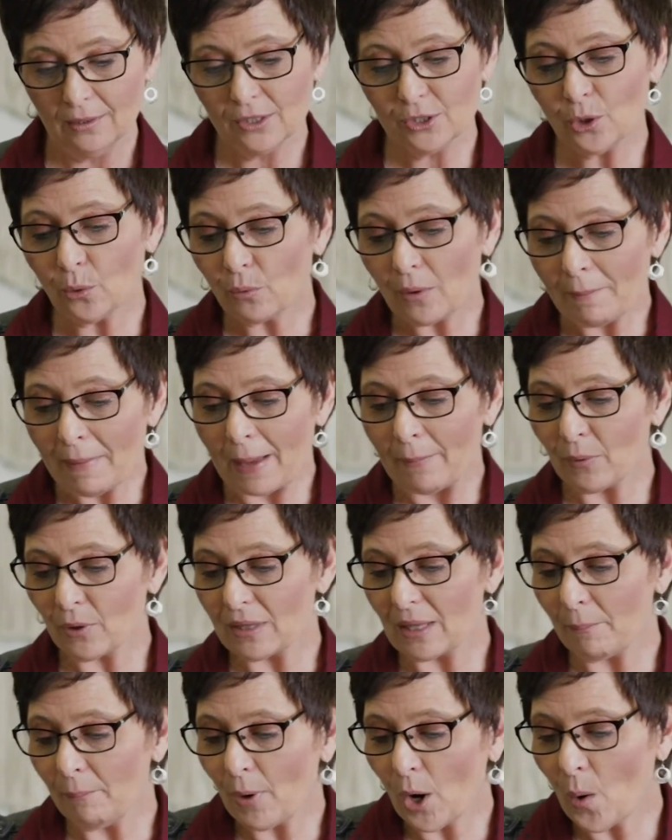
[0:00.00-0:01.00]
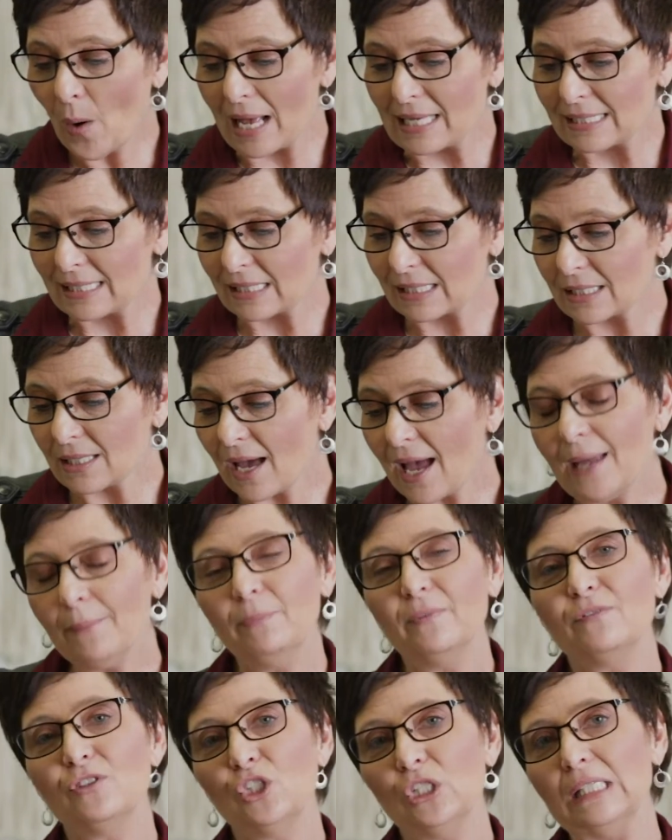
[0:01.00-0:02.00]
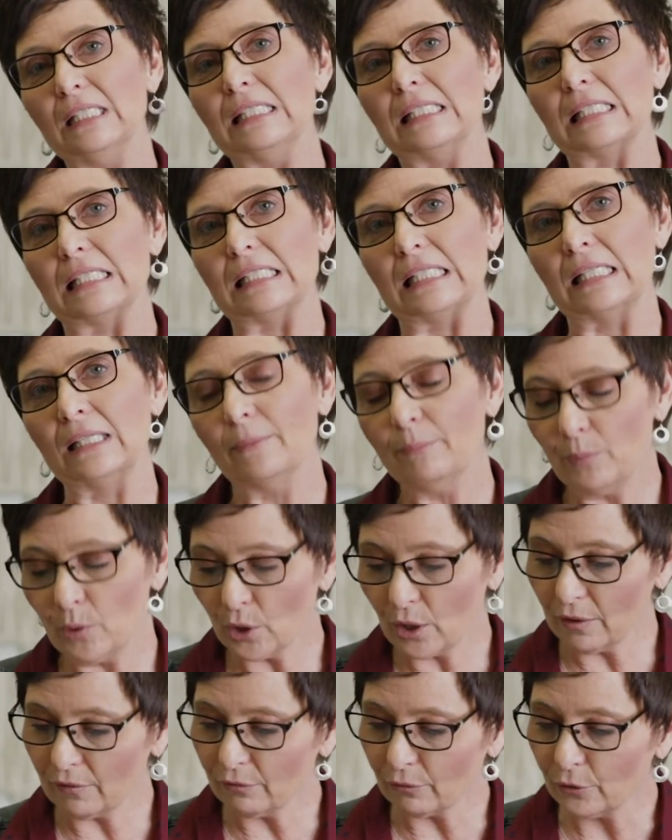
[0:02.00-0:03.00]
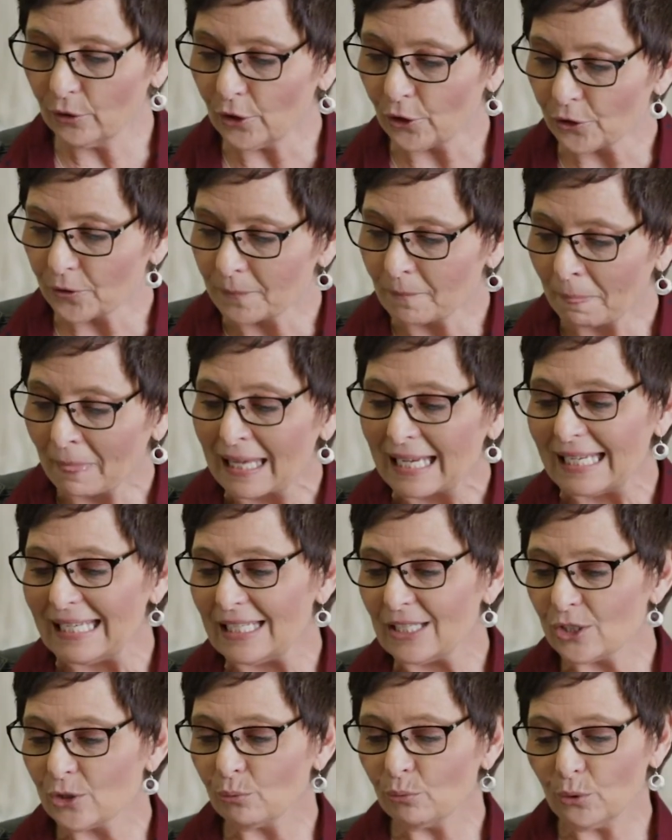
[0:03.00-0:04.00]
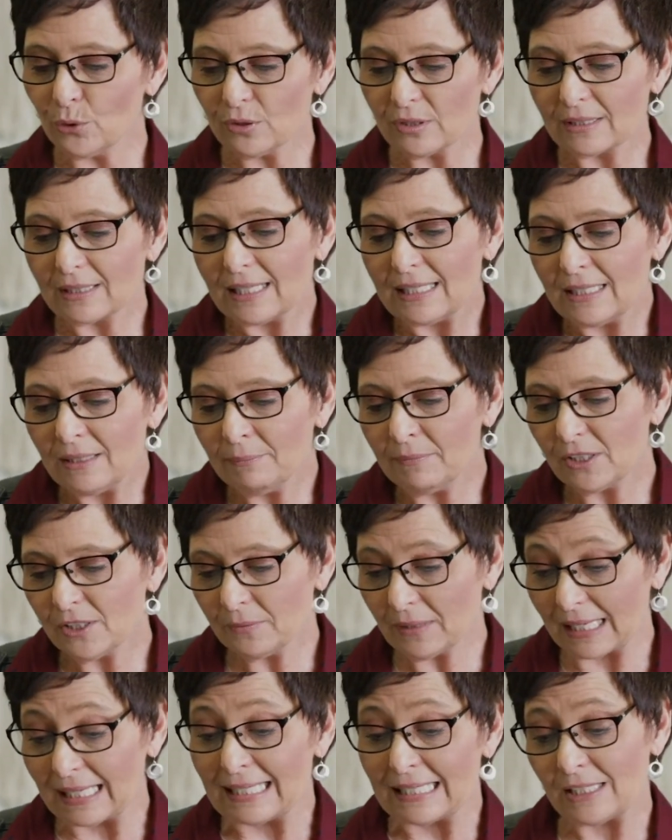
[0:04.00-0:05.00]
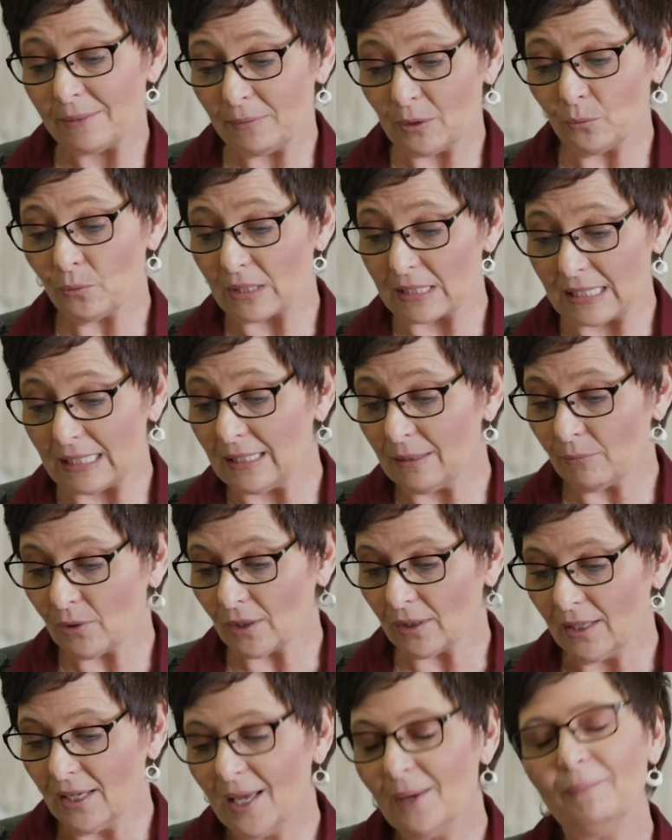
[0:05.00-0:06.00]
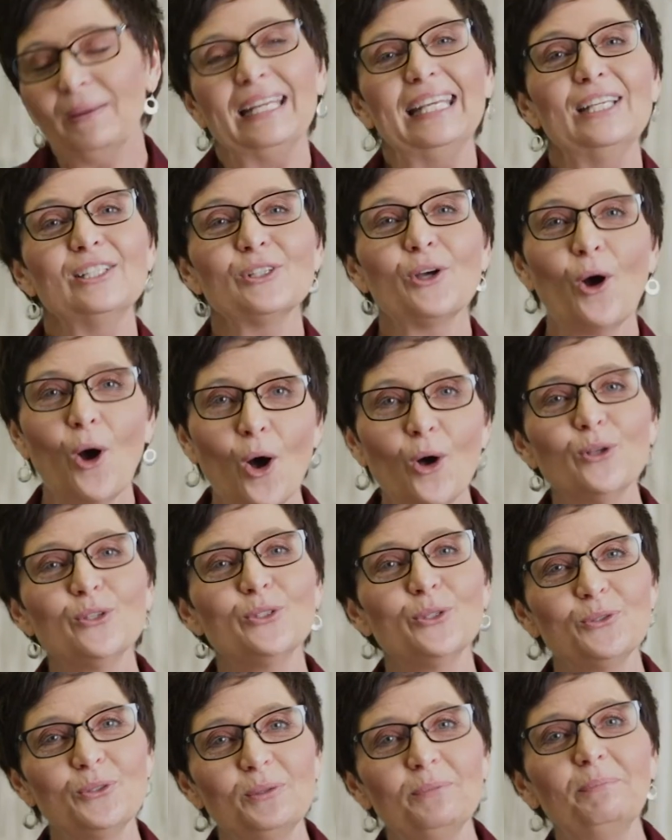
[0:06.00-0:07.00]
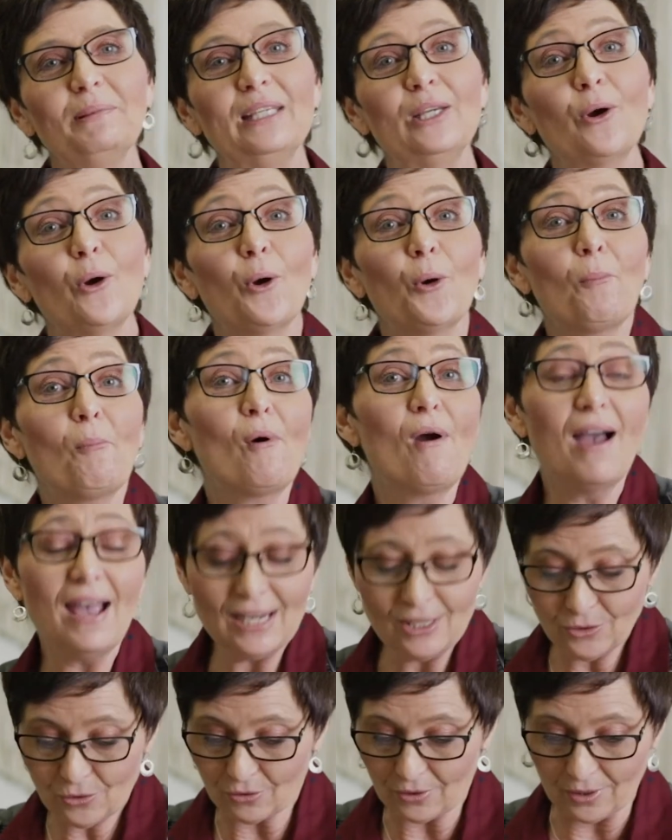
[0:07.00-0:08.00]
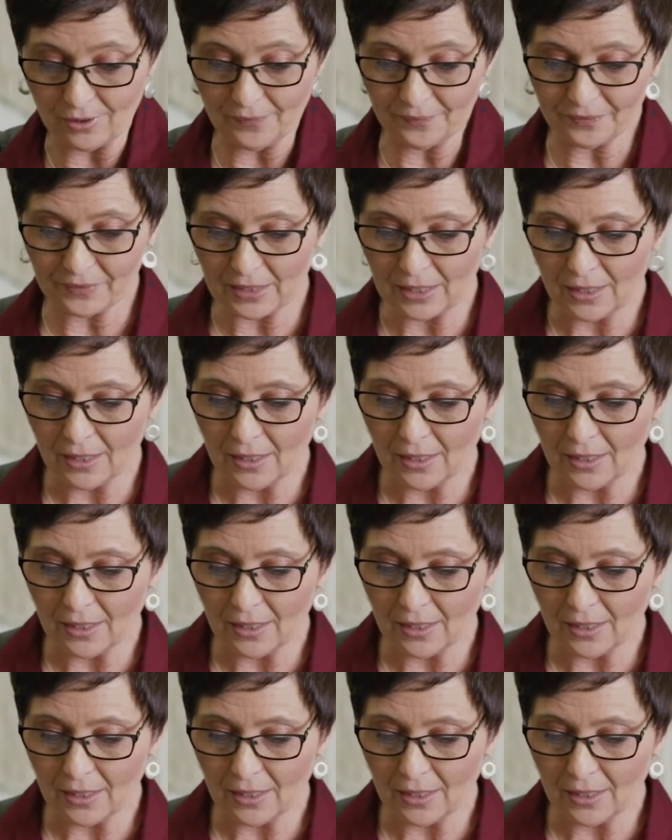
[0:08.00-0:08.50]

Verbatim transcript: So remember that Boaz is a type of Jesus in the book of Ruth. He is Ruth's kinsman redeemer, but he is also to be her bridegroom.